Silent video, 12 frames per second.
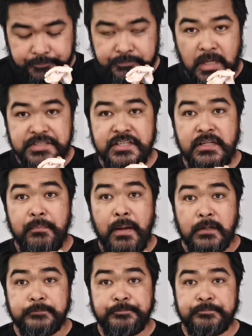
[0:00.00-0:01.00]
Nasi Lemak
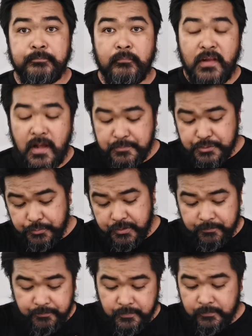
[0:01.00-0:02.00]
comes
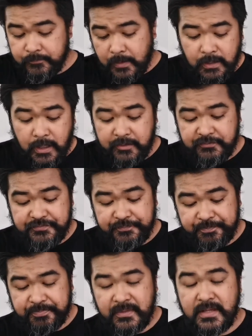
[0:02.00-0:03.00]
with a lot of
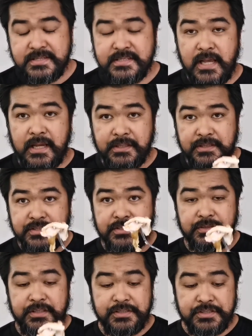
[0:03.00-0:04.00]
sides. So
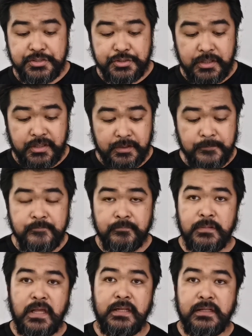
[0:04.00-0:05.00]
this is chicken,
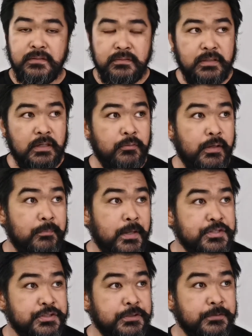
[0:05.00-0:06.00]
and like what I
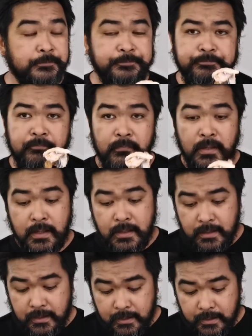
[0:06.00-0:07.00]
mentioned,
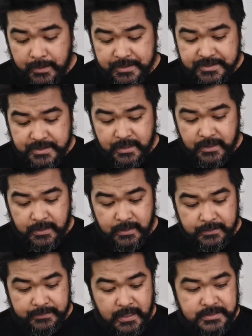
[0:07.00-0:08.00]
it's
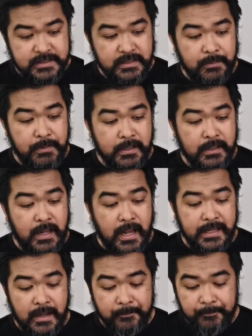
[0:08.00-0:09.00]
Nasi Lemak
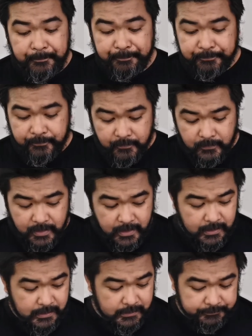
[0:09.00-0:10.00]
ayam.
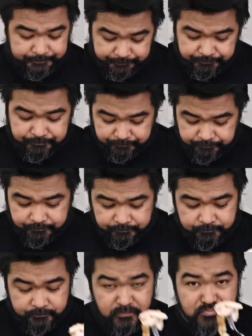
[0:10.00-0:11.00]
Um,
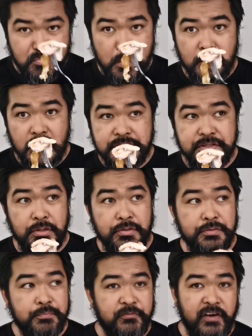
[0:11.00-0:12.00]
so
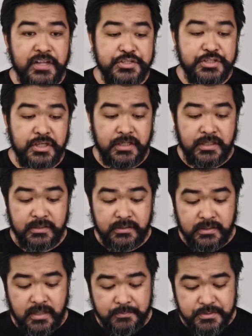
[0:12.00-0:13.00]
fried chicken
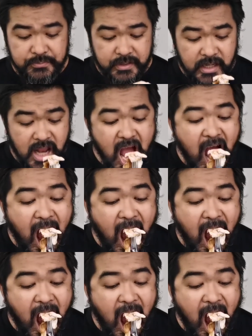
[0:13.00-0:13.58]
that comes with it.